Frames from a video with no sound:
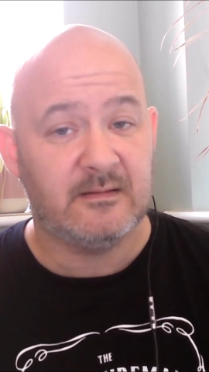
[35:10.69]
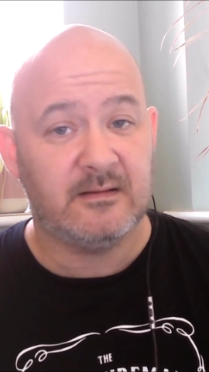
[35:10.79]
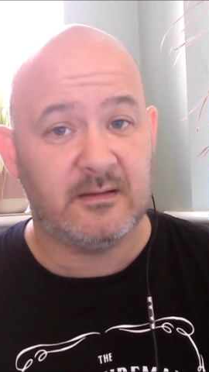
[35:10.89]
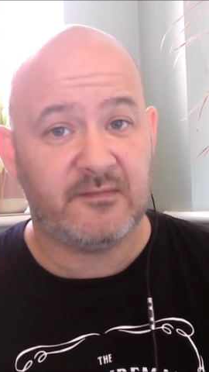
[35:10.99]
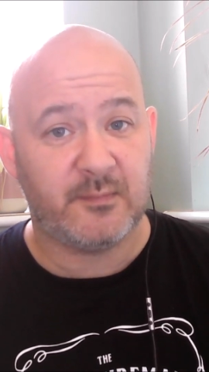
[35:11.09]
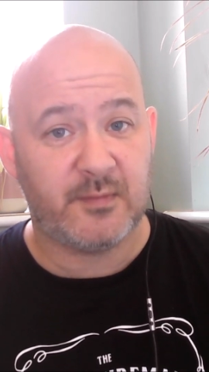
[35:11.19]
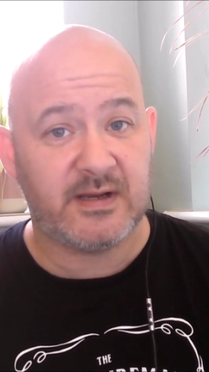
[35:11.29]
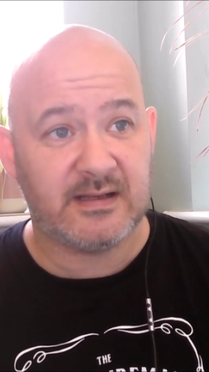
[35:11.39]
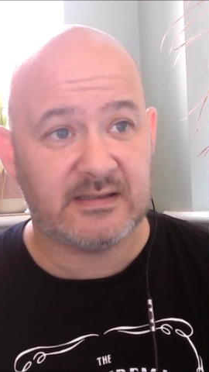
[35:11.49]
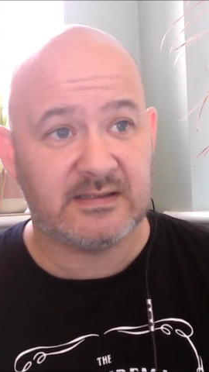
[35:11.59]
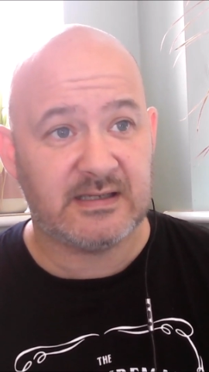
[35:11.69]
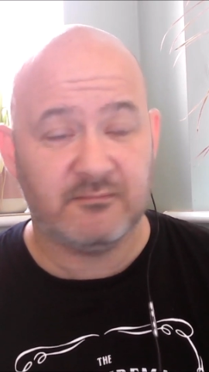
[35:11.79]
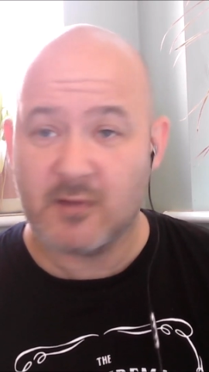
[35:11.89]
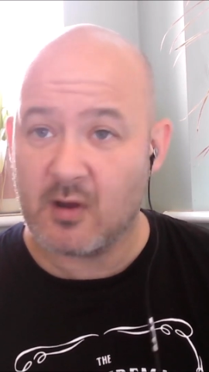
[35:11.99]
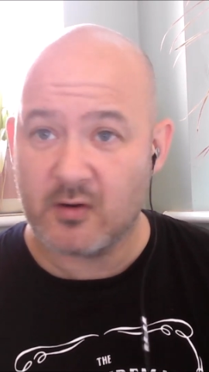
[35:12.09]
Everybody in that team.
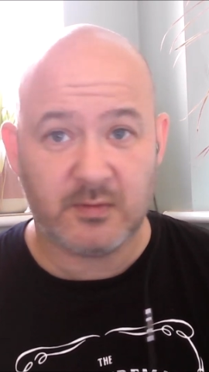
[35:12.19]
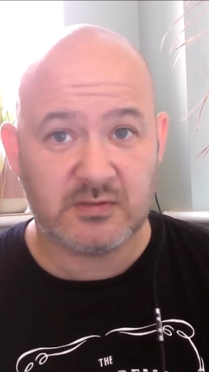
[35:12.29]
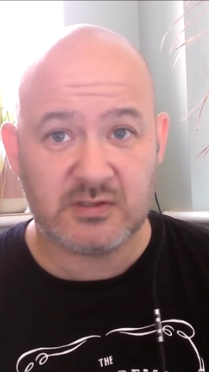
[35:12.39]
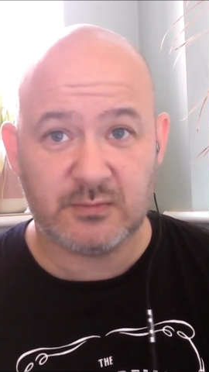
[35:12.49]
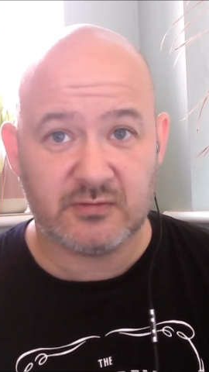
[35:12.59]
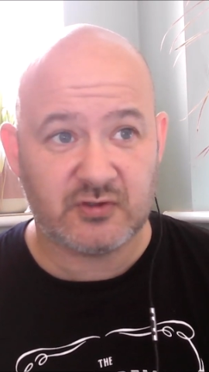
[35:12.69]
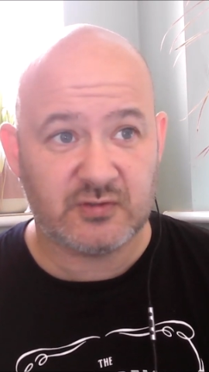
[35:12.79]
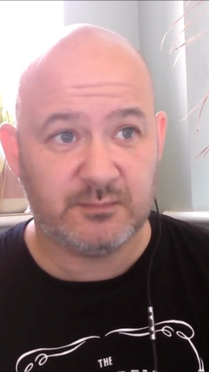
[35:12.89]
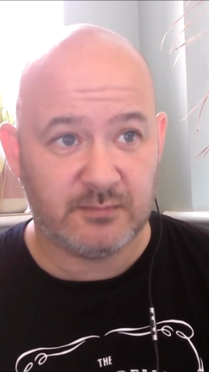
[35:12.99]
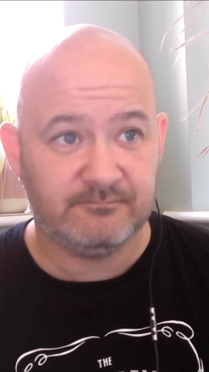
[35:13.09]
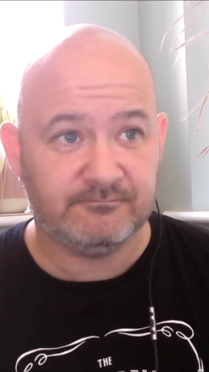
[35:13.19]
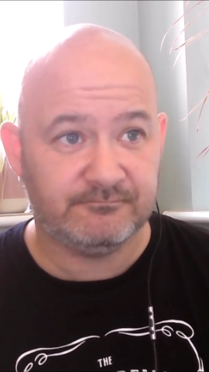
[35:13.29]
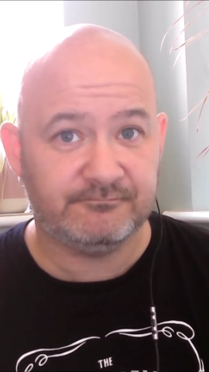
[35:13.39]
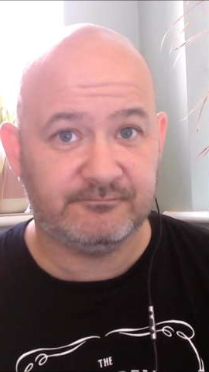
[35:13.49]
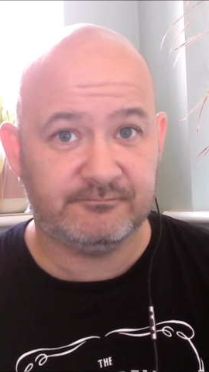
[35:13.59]
Horrible to watch, but
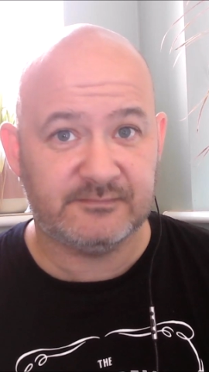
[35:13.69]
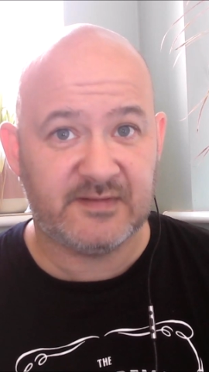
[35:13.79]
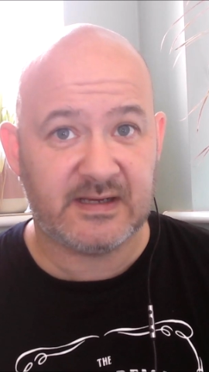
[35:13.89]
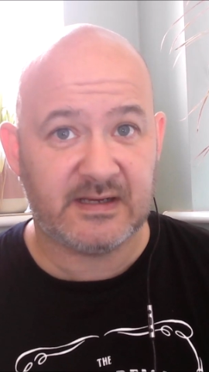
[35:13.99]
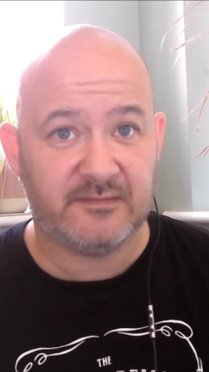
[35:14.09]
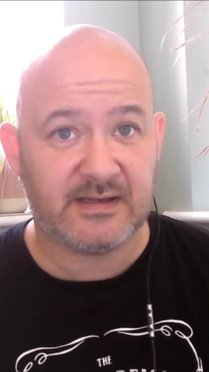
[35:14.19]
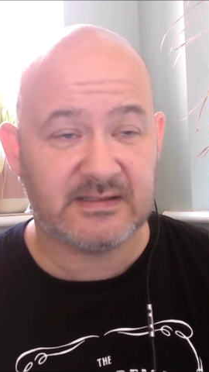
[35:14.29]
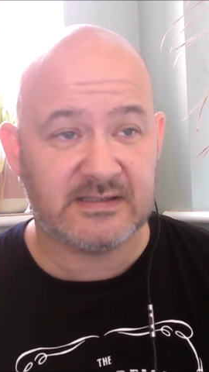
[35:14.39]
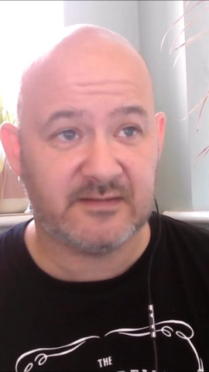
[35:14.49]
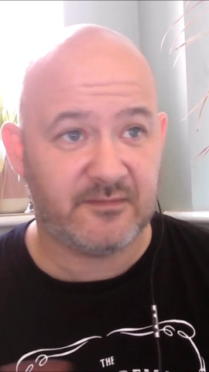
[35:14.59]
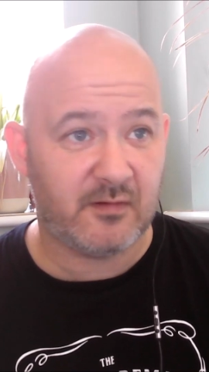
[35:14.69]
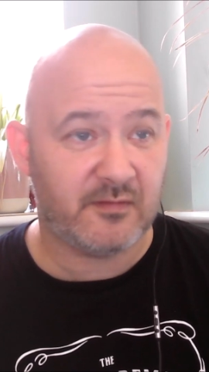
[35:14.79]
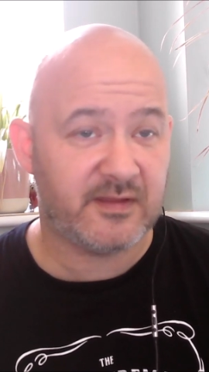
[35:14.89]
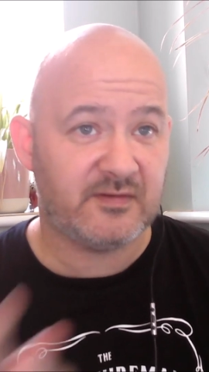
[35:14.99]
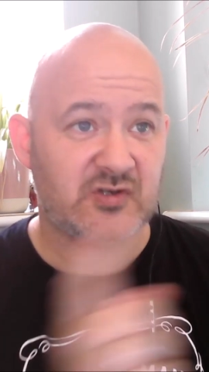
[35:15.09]
very effective. 4th
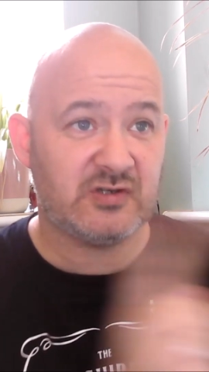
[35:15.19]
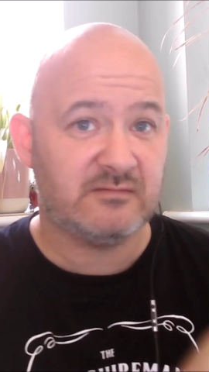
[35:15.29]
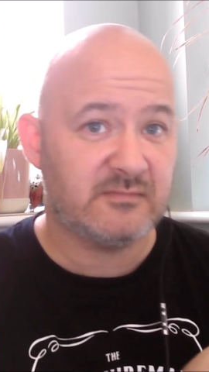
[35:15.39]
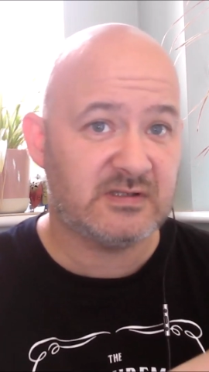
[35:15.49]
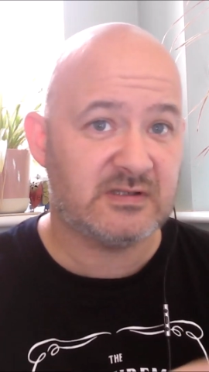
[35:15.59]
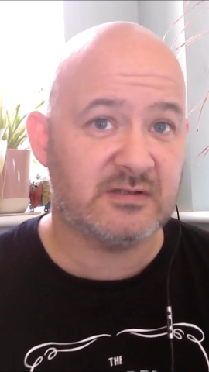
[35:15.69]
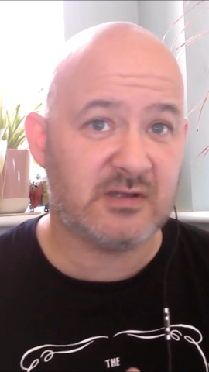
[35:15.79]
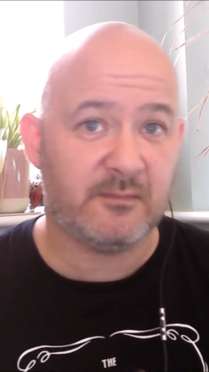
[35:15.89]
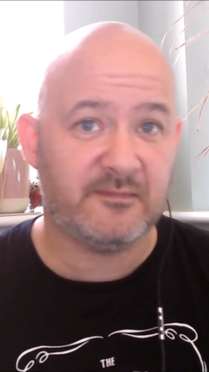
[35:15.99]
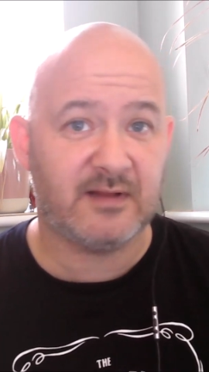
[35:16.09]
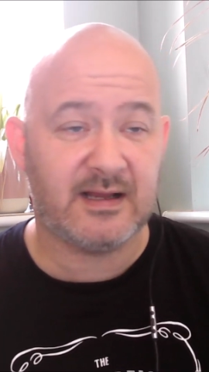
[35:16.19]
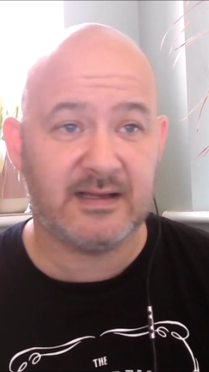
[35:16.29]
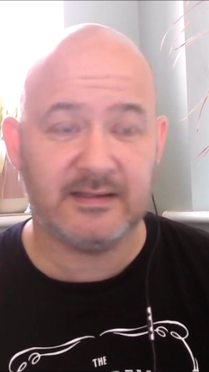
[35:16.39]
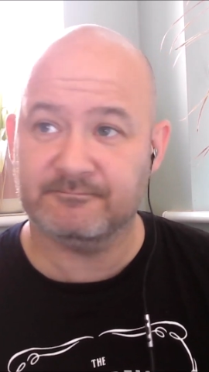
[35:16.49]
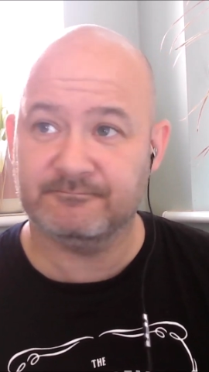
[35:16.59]
division to top flight.